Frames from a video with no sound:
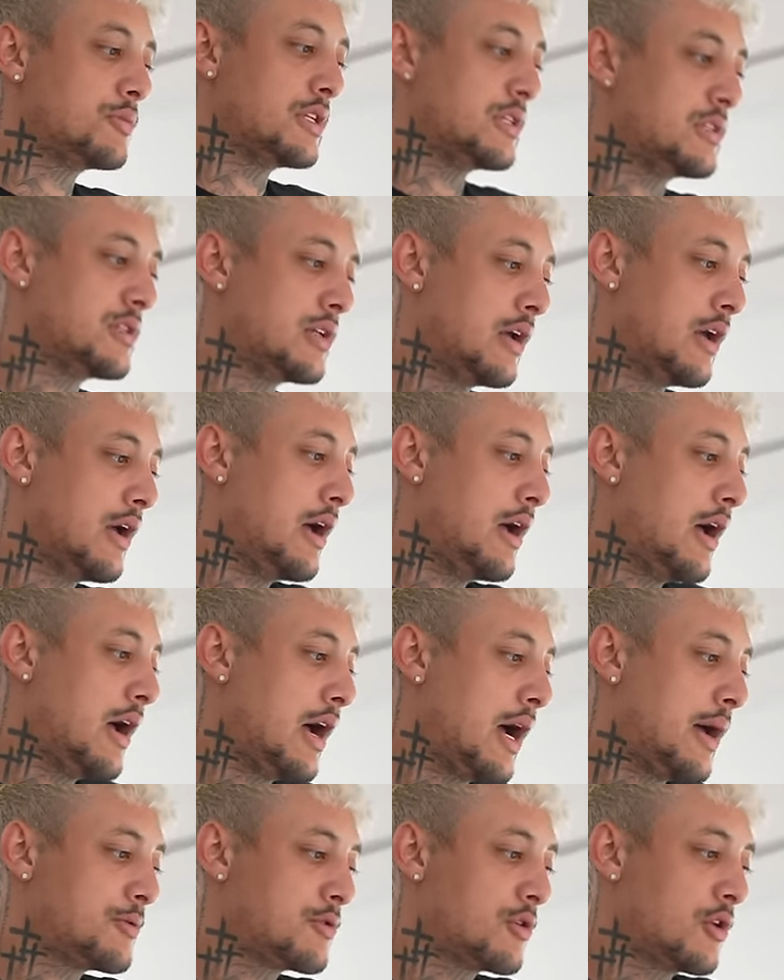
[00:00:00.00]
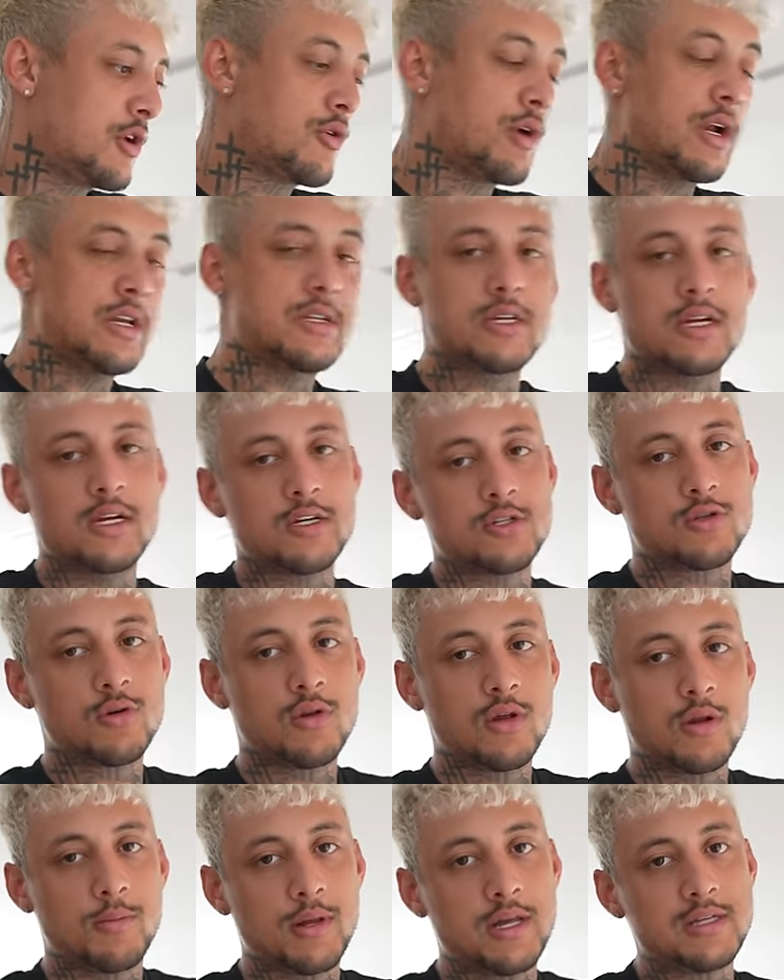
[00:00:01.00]
It's absolutely crazy and it's
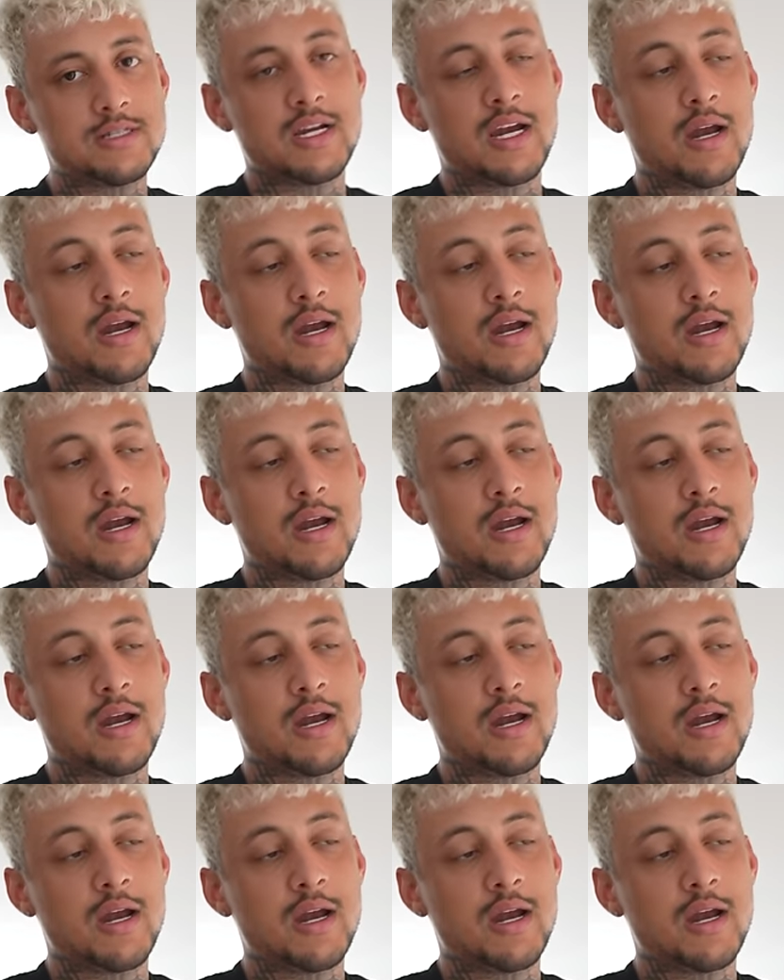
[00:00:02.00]
truly a blessing.